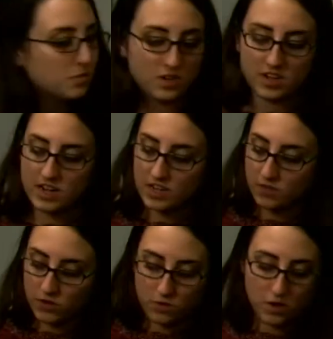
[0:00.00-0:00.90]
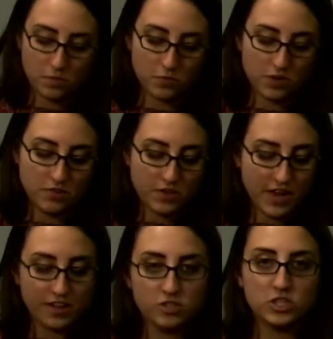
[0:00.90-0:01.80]
want to kind of give you a brief
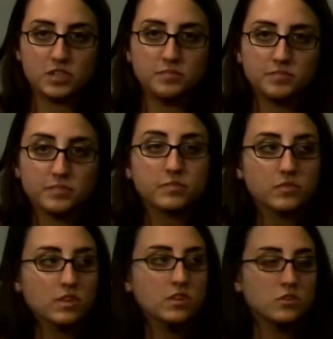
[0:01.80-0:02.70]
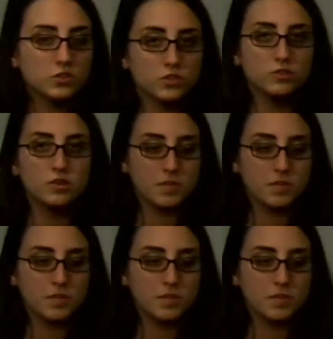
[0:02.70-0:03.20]
analogy so you can